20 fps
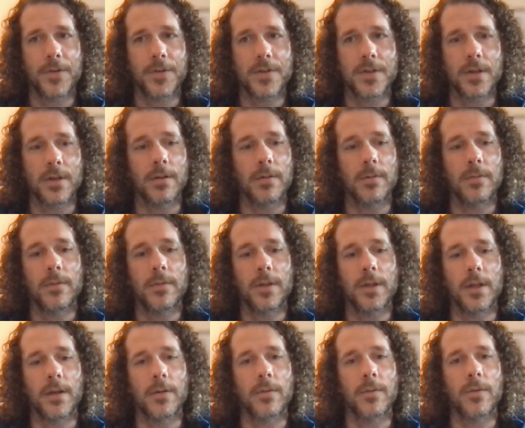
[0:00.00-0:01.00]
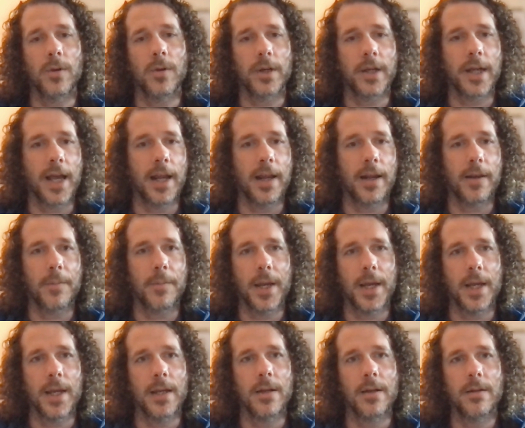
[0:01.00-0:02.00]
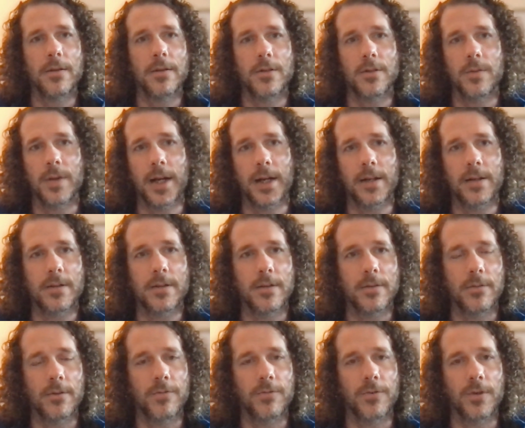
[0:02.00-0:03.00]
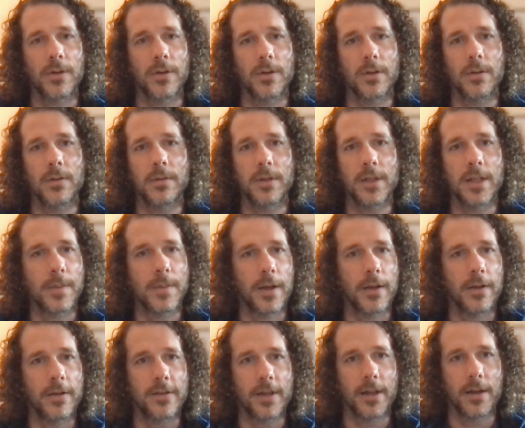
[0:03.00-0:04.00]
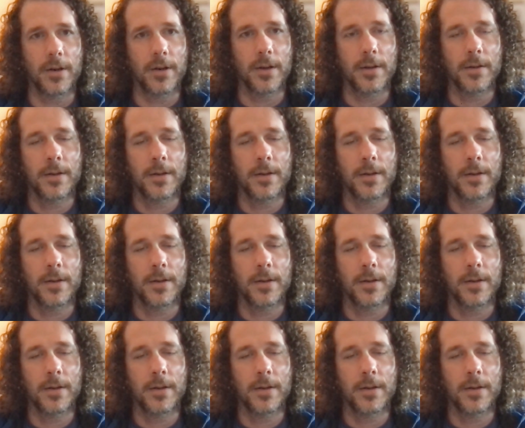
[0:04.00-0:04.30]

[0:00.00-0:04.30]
So, organic, paid, direct, referral, email, etc.